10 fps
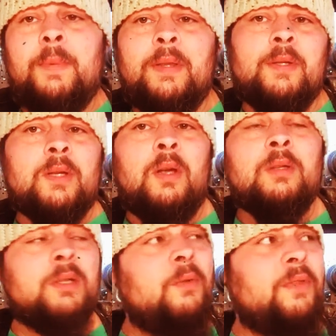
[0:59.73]
but there's
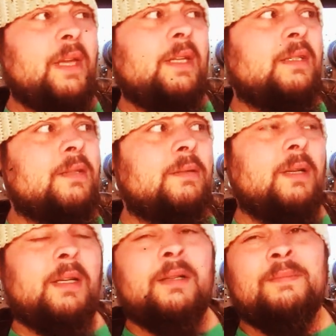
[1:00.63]
also things
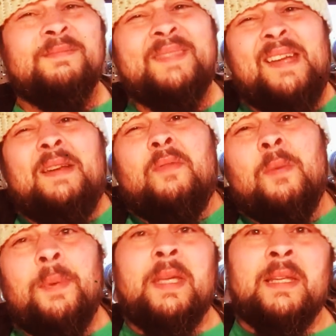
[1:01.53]
kind of
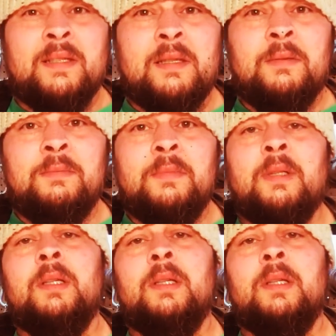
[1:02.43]
up against them.